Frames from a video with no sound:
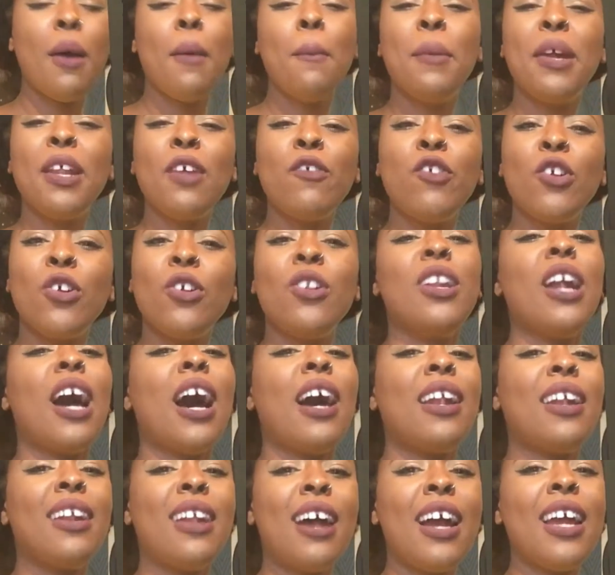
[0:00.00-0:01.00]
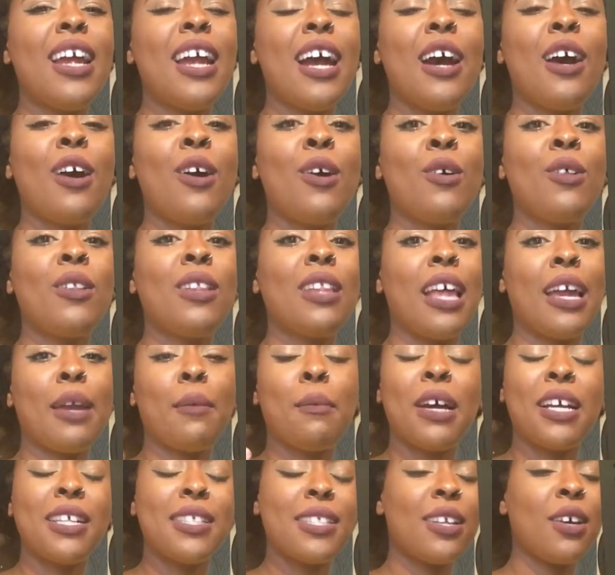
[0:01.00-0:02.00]
But if you're not a night owl like
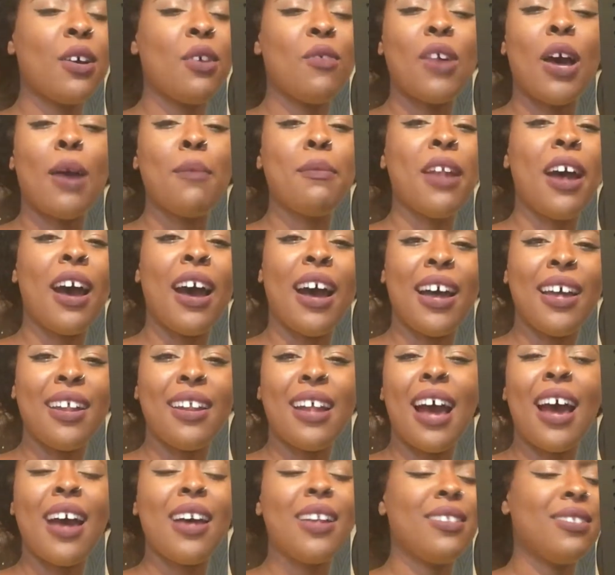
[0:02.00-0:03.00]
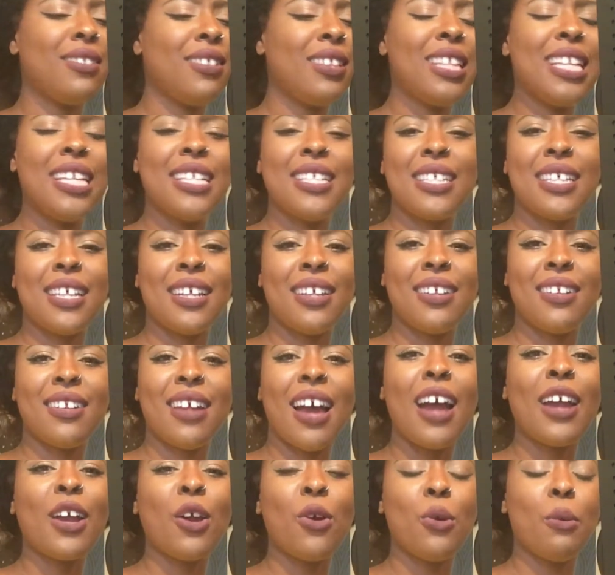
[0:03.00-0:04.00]
myself, I'm not. I
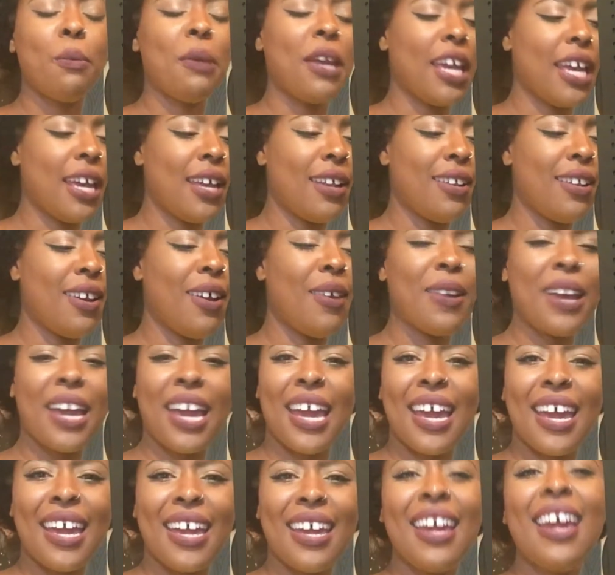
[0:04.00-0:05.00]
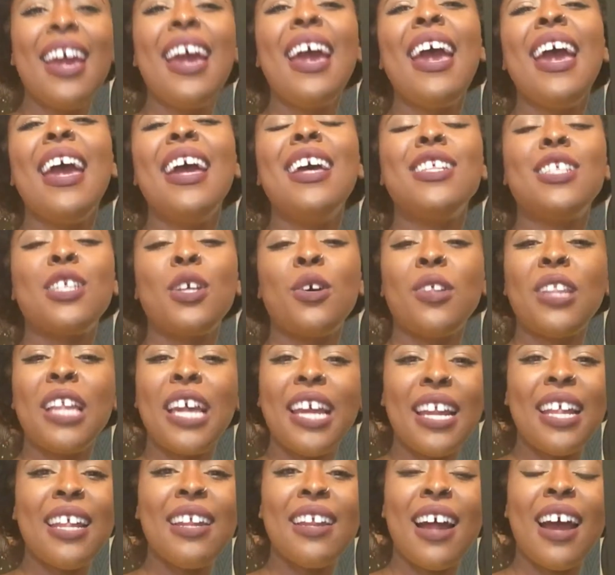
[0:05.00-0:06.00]
go to bed, okay? And so
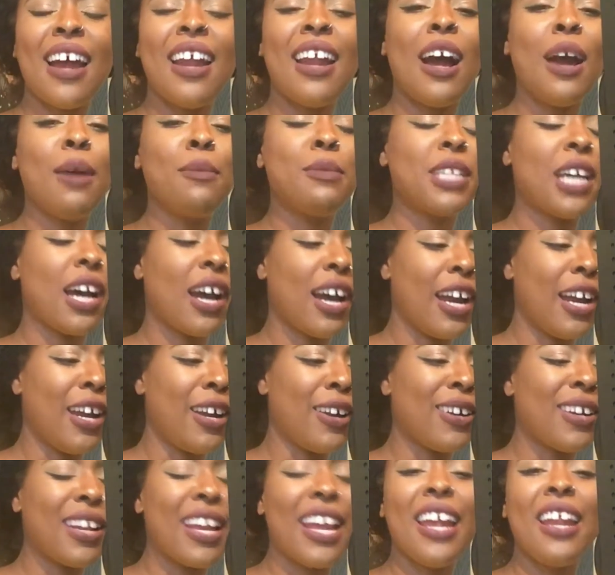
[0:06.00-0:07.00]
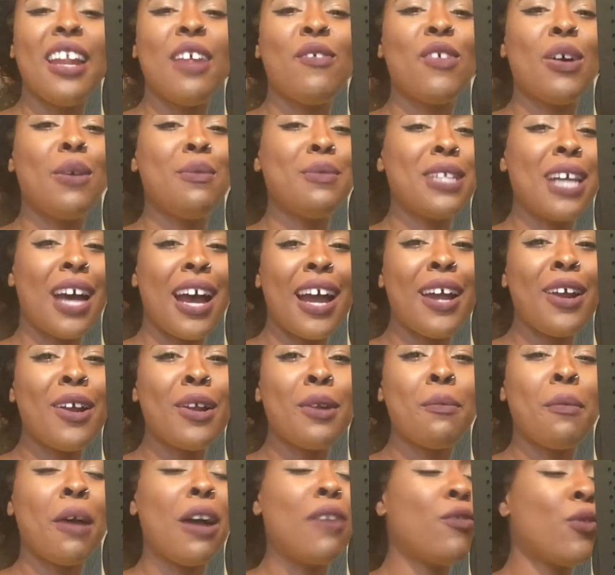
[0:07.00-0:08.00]
late at night, I'm tired. And if I'm
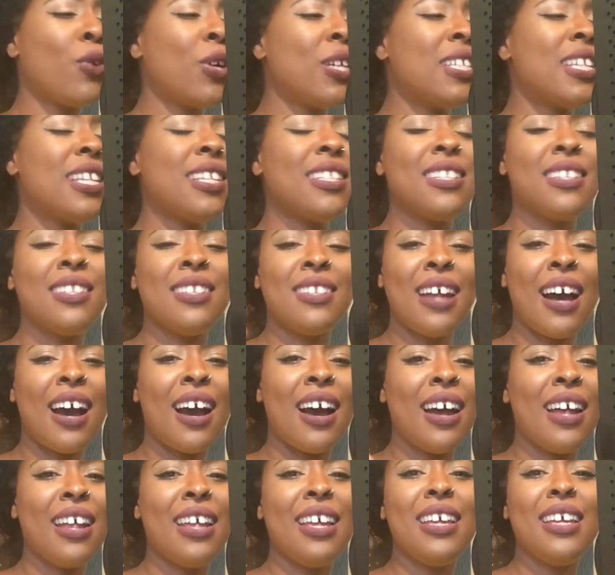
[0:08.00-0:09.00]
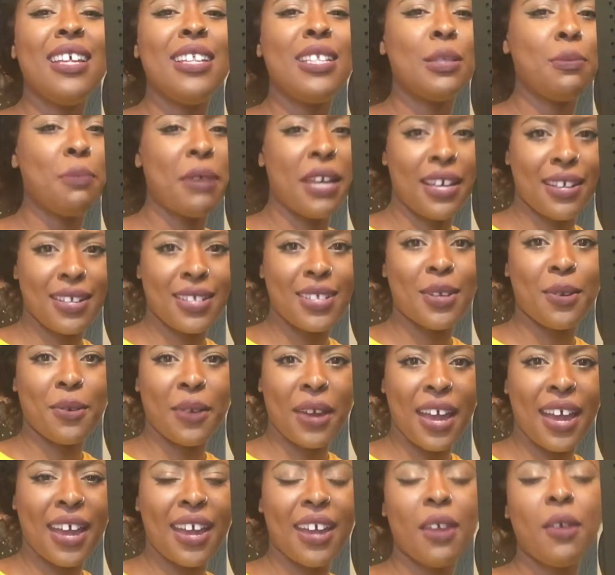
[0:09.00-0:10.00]
tired, my voice is not its best,
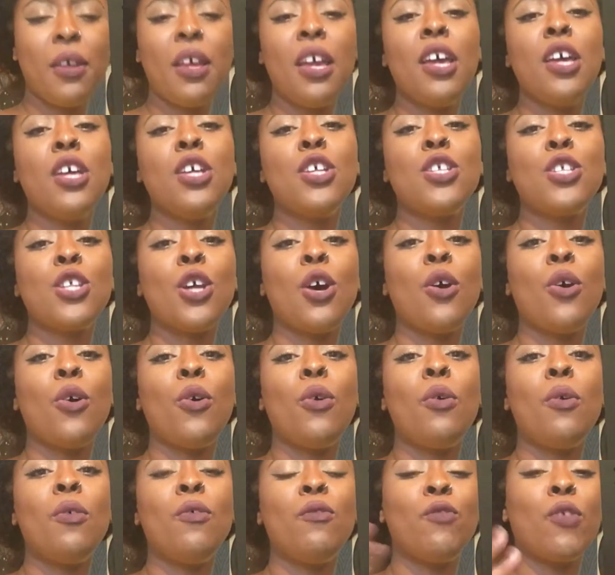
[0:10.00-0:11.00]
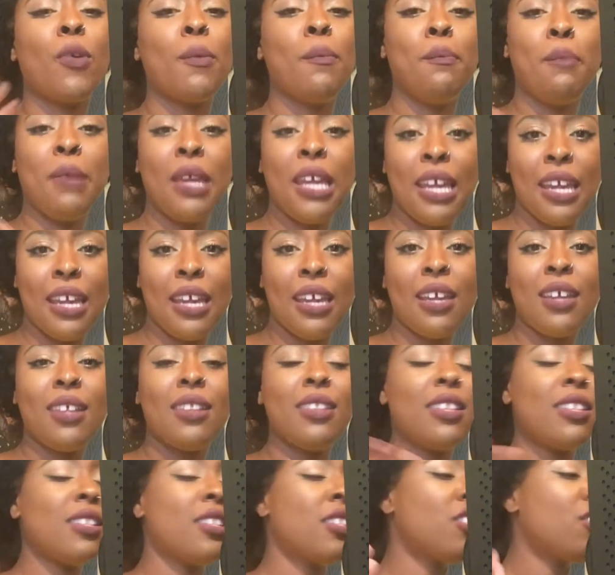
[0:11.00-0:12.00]
okay? So for me,
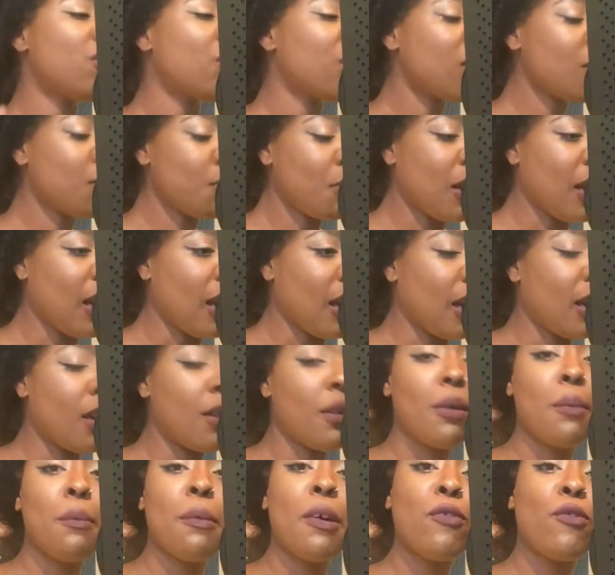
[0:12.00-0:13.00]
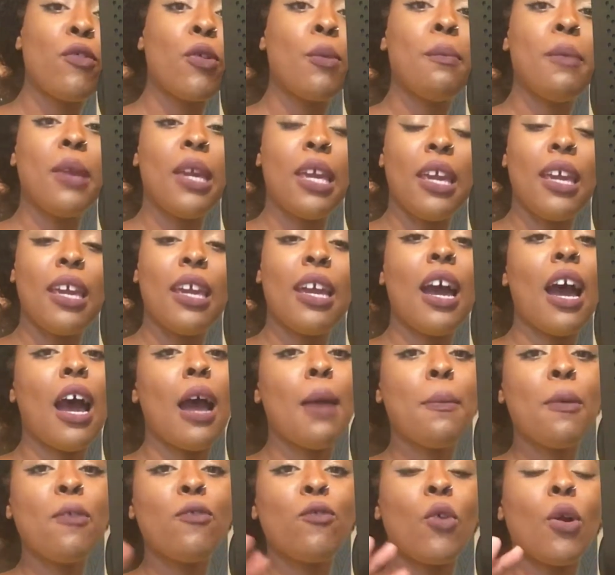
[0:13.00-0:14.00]
this is just me, but for me,
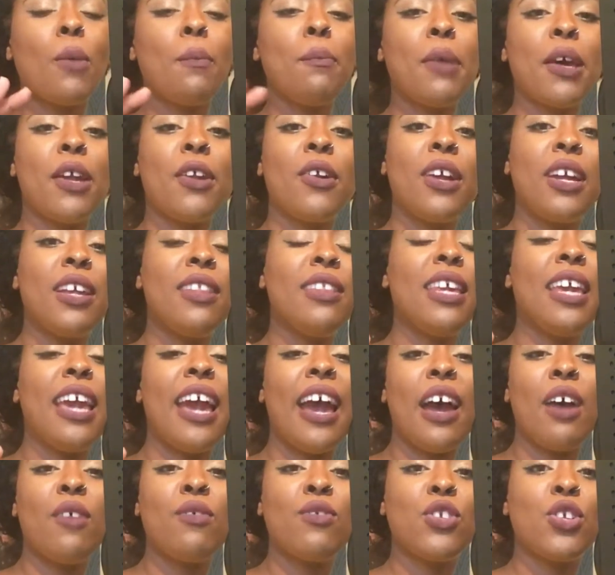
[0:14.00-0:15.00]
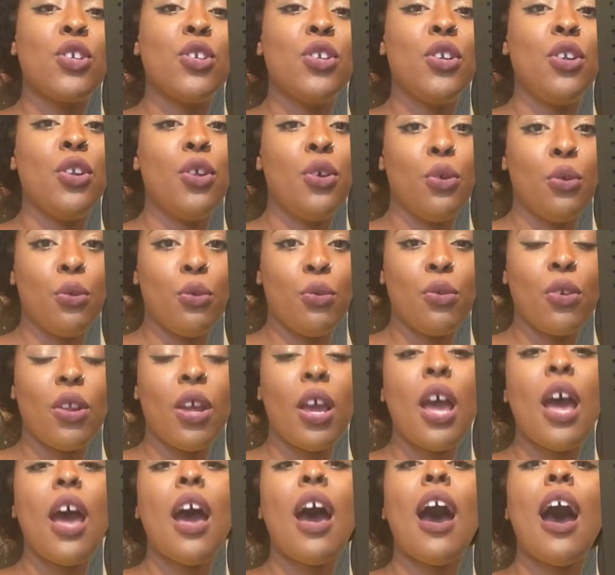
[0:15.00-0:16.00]
I perform better in the afternoon.
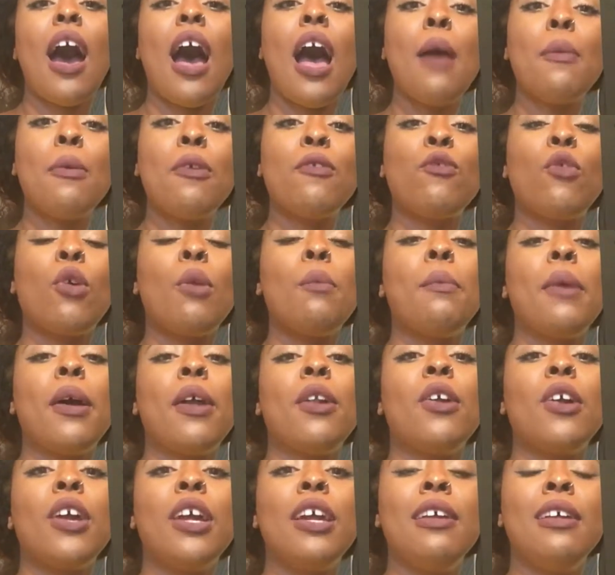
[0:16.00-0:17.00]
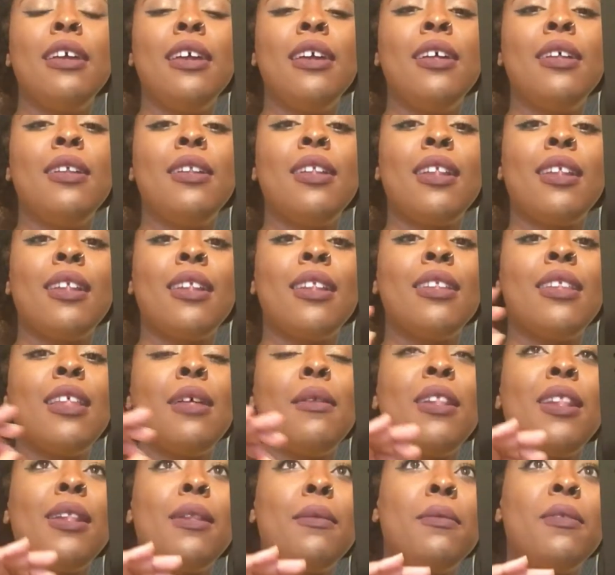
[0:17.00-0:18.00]
I perform better in
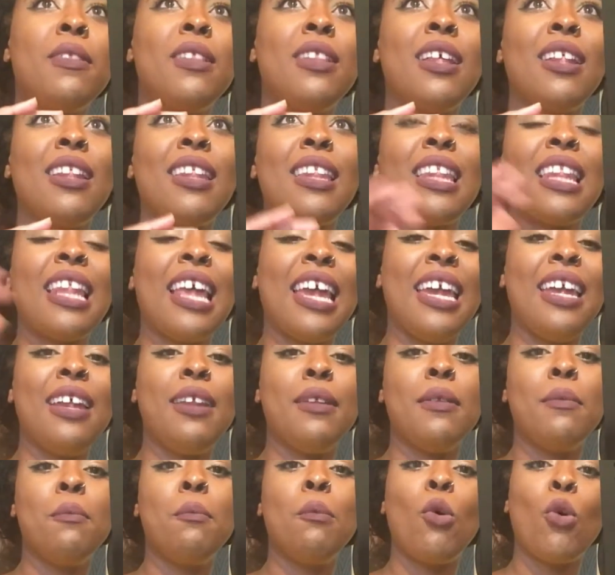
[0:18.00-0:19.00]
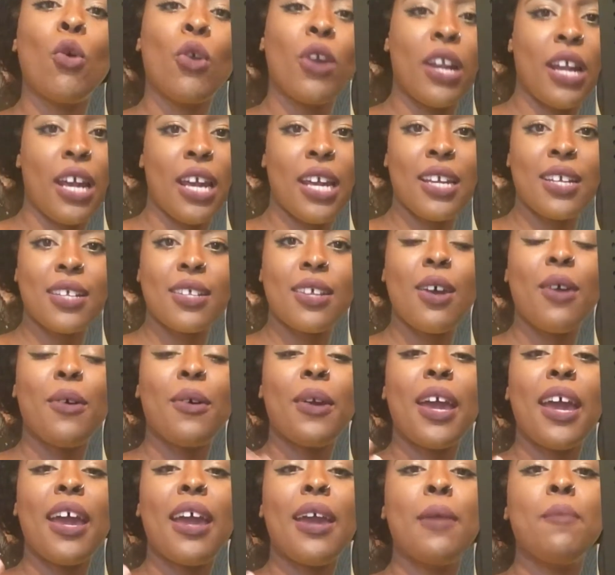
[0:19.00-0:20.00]
the late morning,
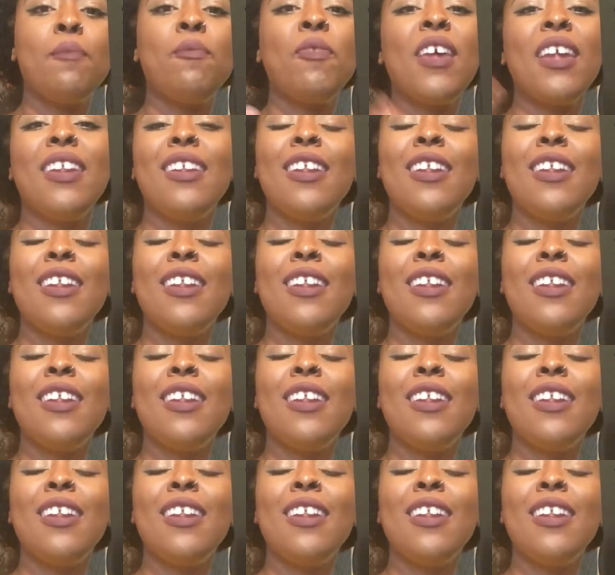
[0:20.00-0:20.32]
okay?